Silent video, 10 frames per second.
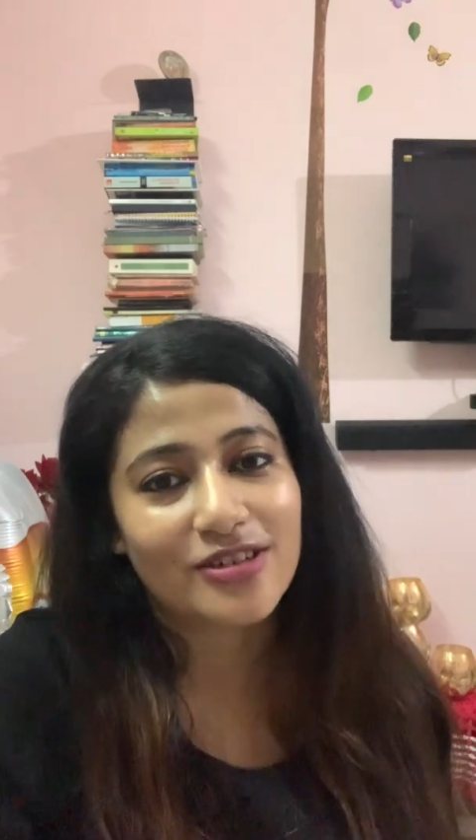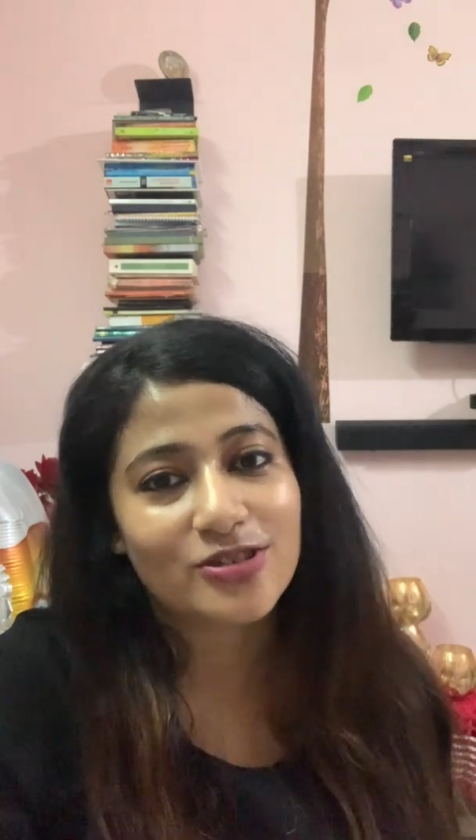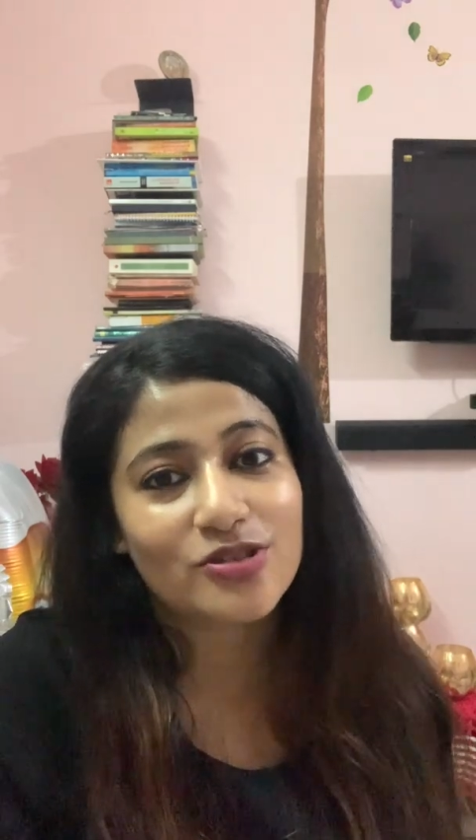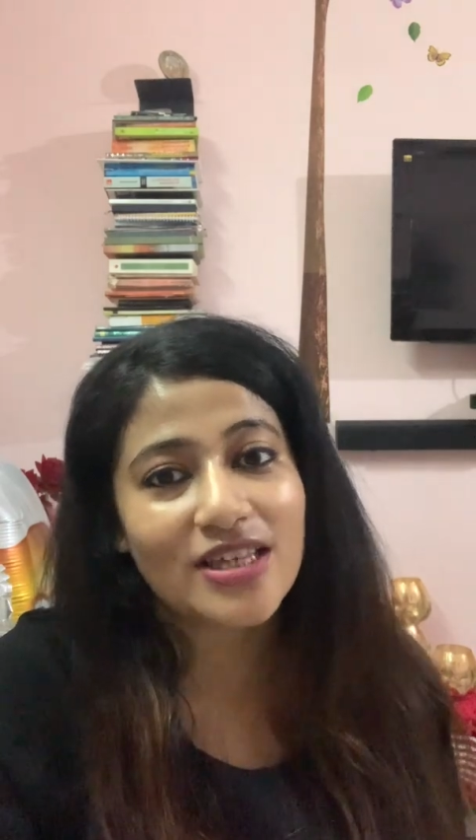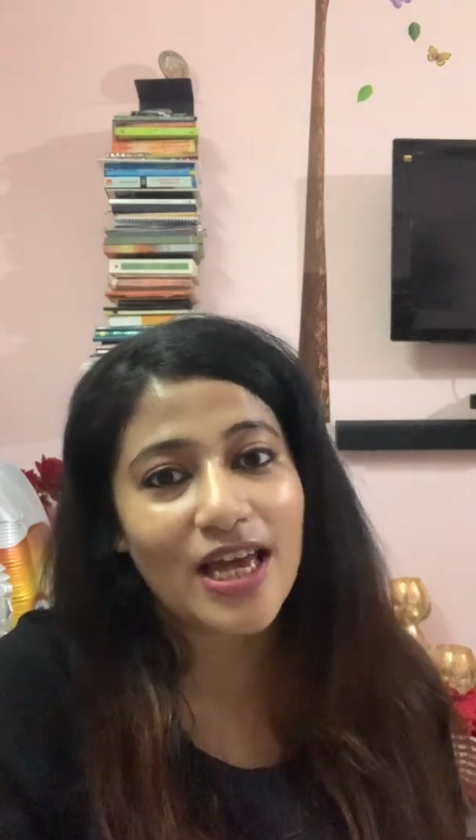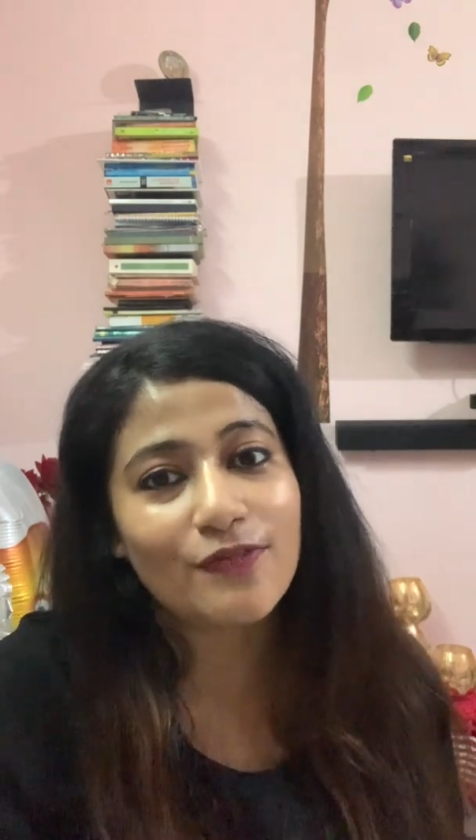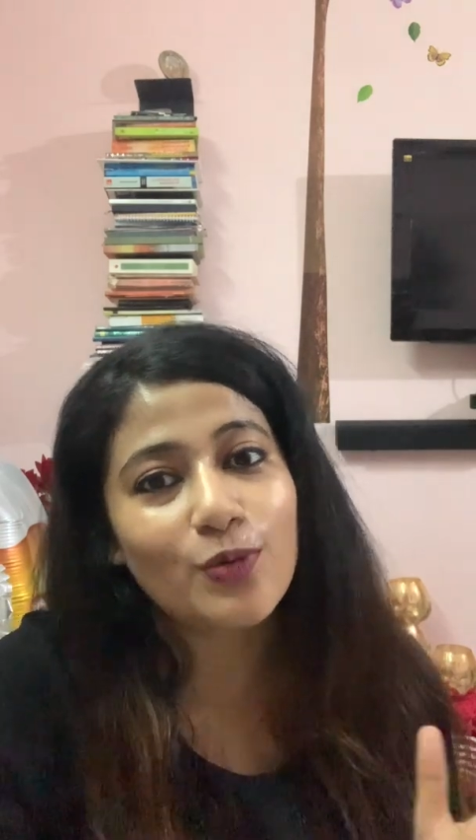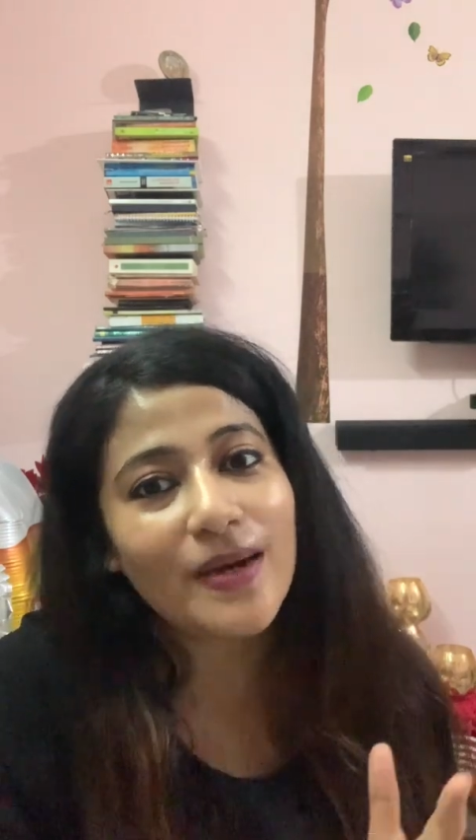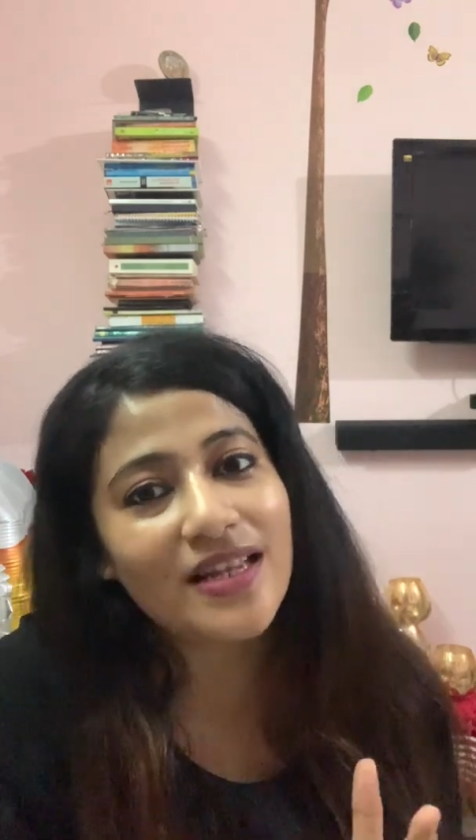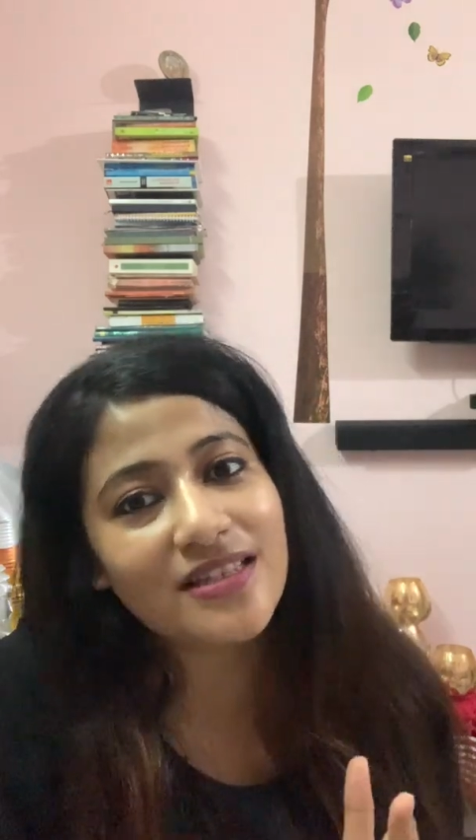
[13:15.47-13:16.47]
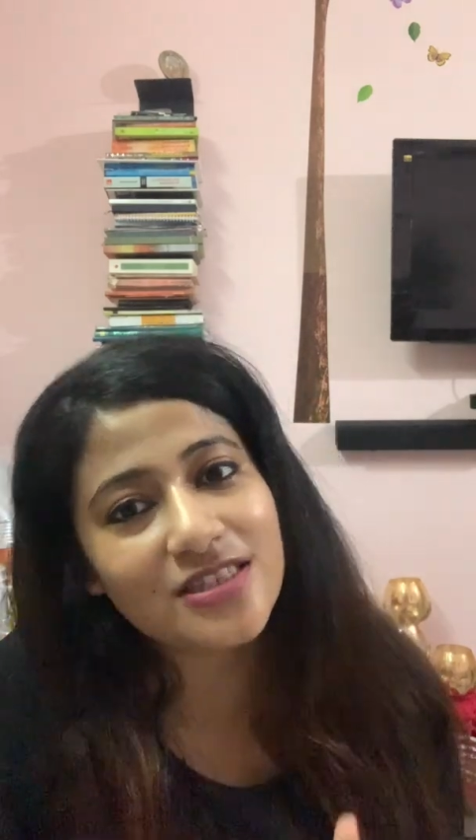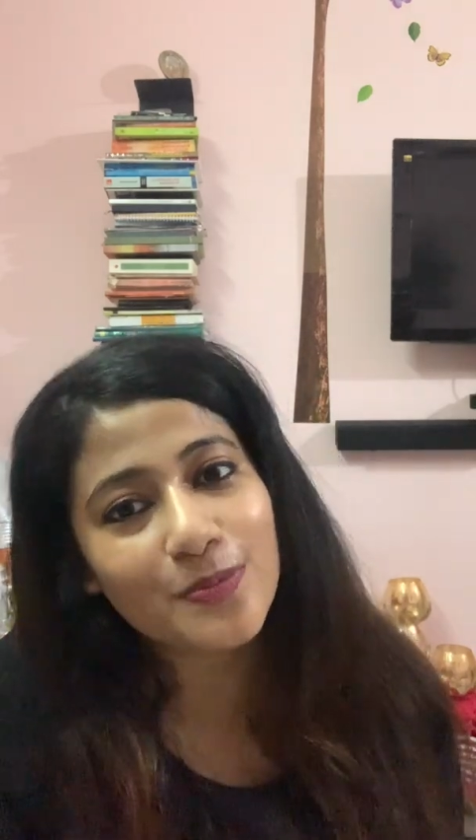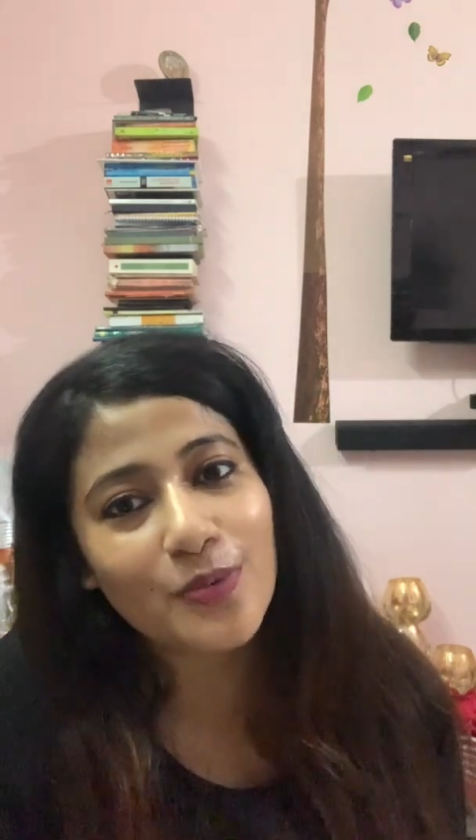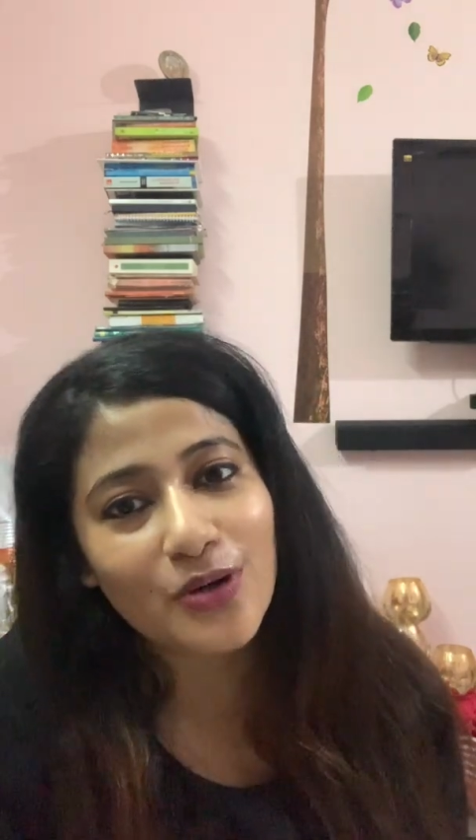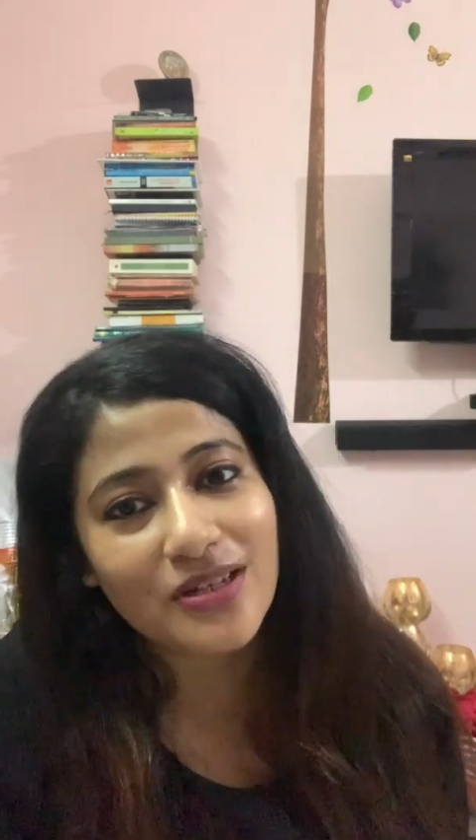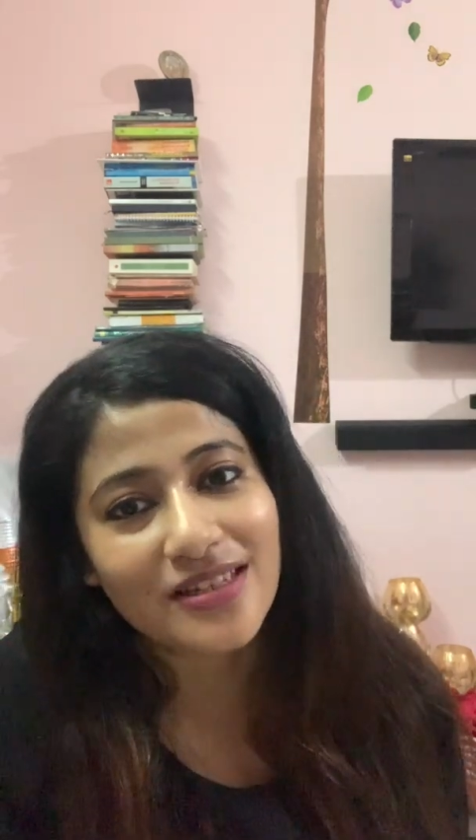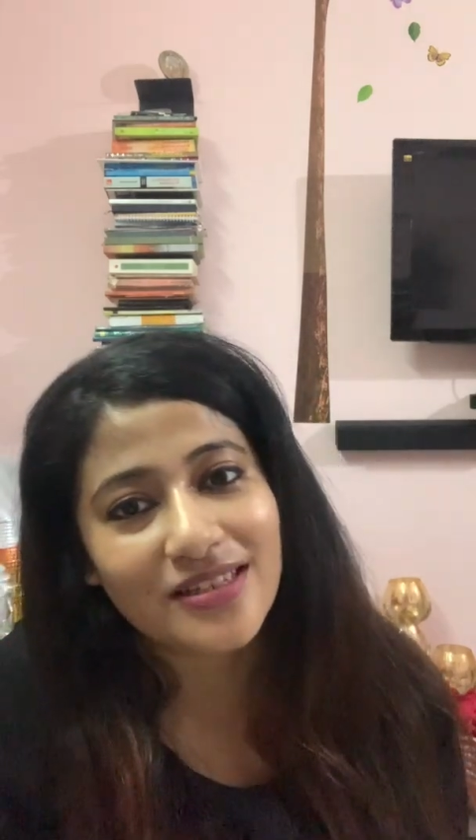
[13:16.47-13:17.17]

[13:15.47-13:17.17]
So they have to balance the ball